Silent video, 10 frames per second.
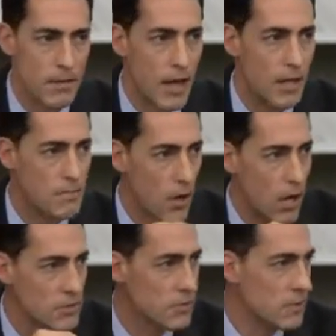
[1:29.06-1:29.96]
Down in
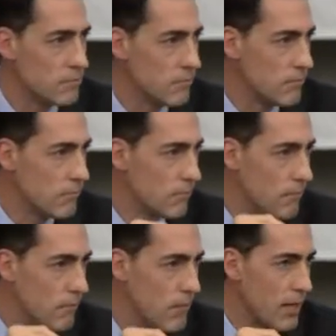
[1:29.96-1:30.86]
Boston,
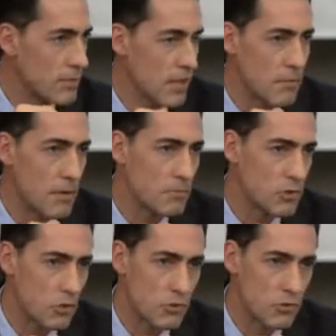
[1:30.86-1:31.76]
that same hip
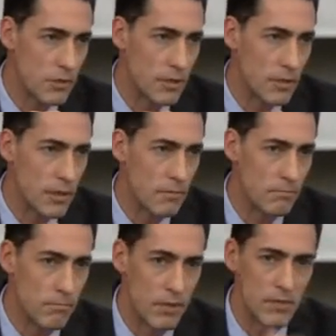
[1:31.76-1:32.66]
surgery
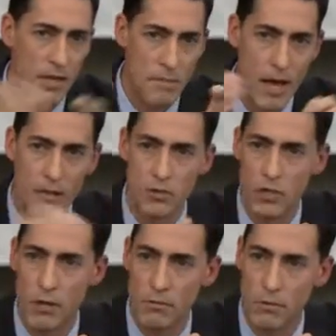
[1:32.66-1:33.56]
in, let's say, Mass
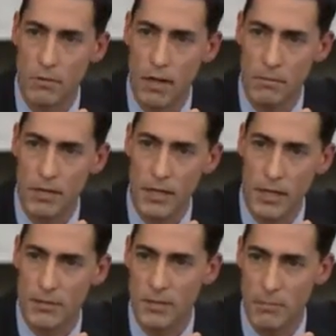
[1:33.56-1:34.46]
General, I'm going to
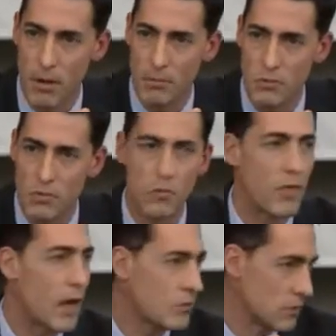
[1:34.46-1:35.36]
guess they probably do
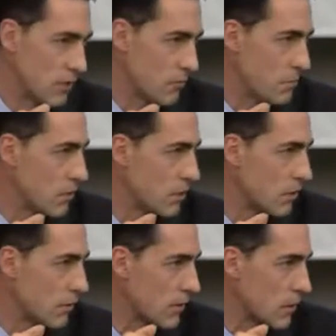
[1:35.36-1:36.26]
2,000 of them a
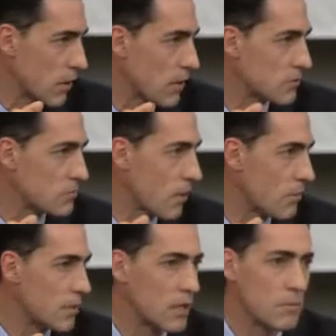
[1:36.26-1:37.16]
year, and the cost is
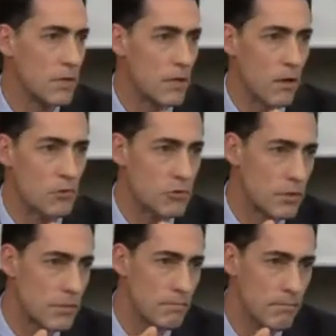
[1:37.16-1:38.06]
probably going to be closer
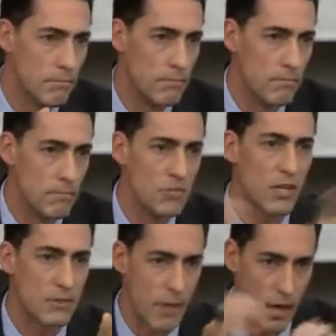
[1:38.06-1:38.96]
to
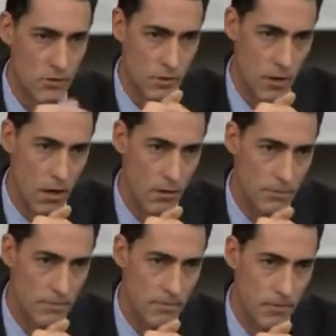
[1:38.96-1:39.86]

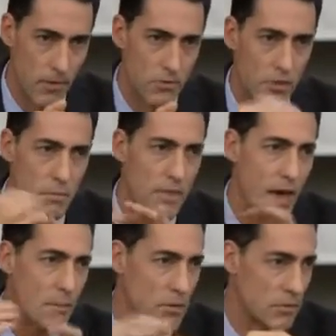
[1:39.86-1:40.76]
$6,000. There's going to be
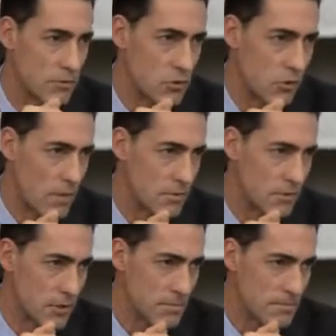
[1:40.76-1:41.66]
that much of a
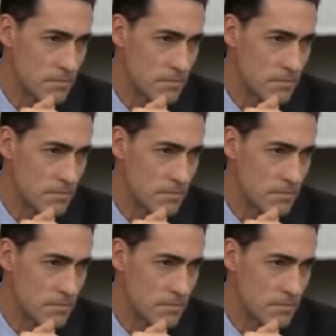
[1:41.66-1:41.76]
discrepancy.